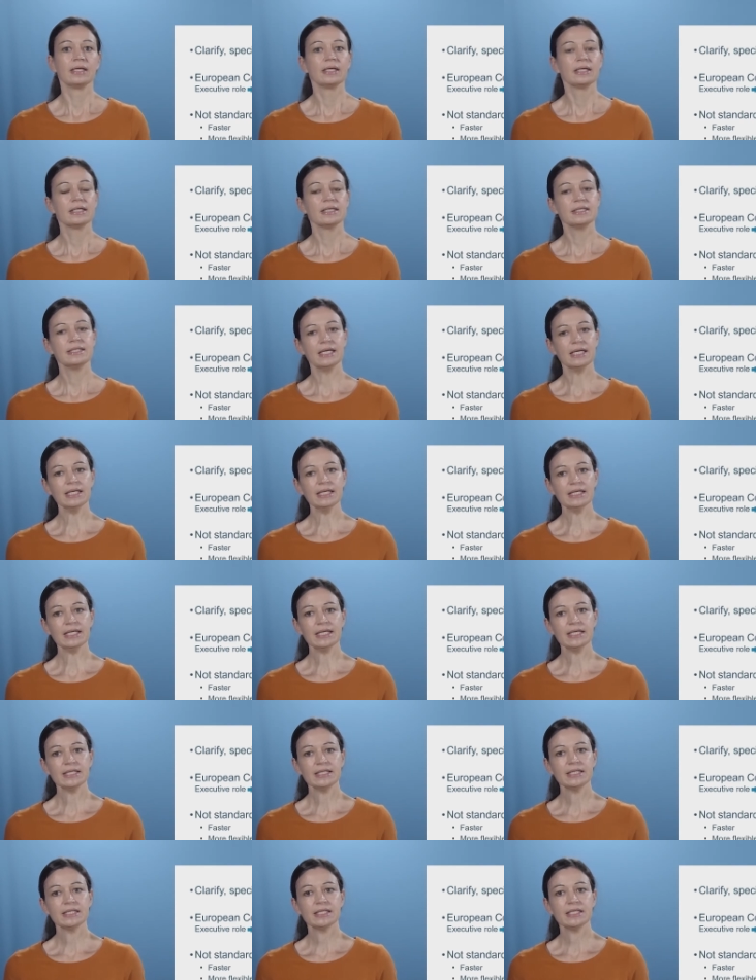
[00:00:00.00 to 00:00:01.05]

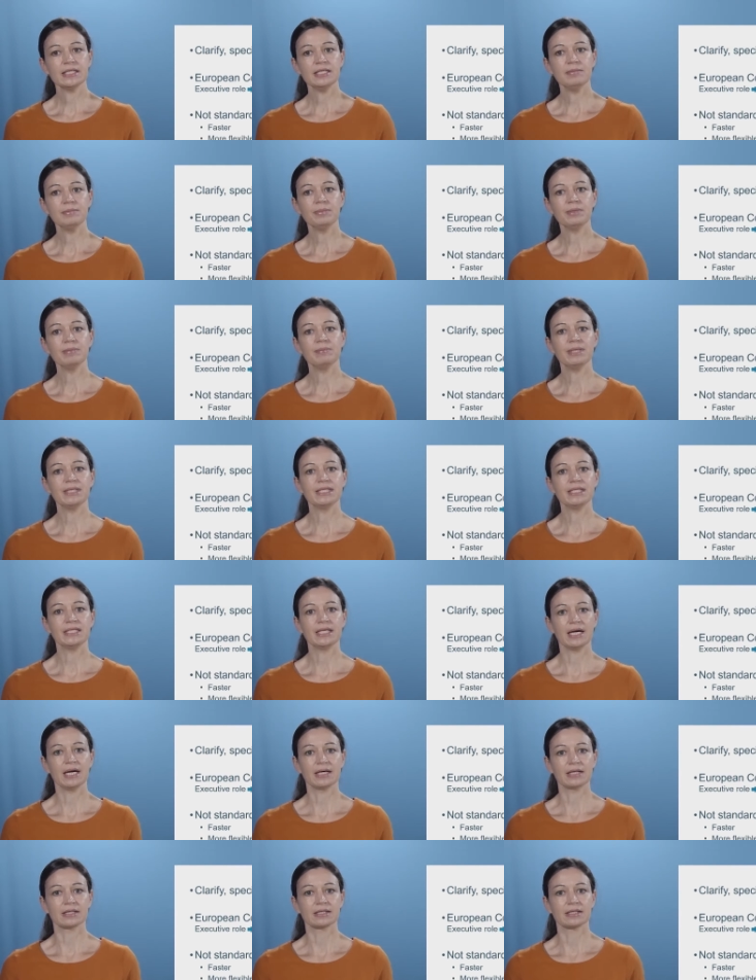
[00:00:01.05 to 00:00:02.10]
Delegated and implementing
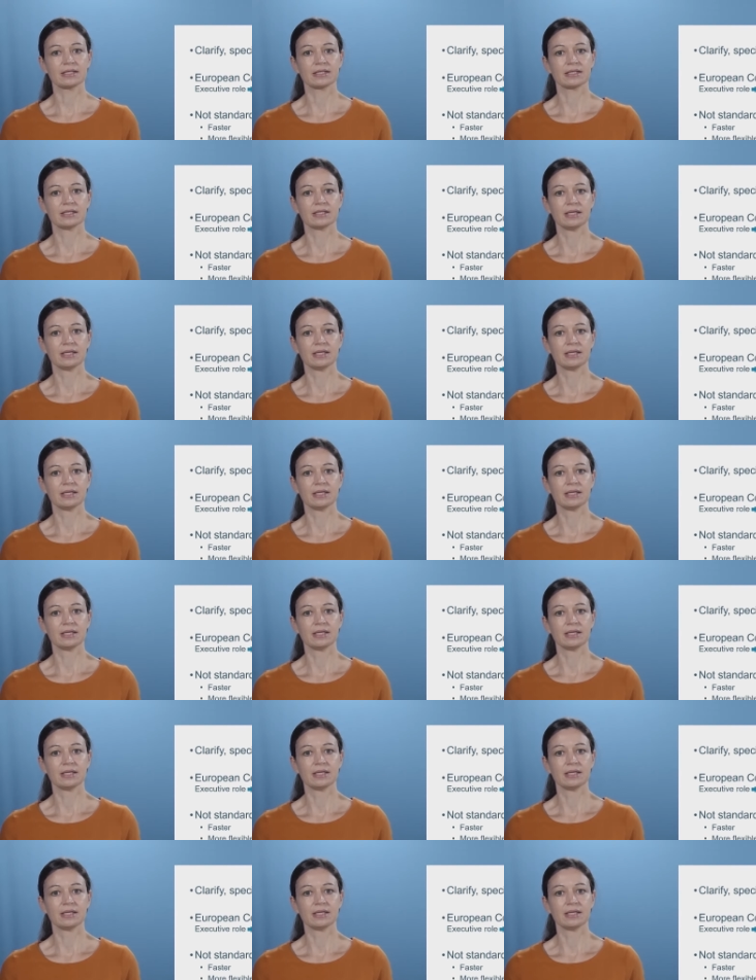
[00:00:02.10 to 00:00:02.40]
acts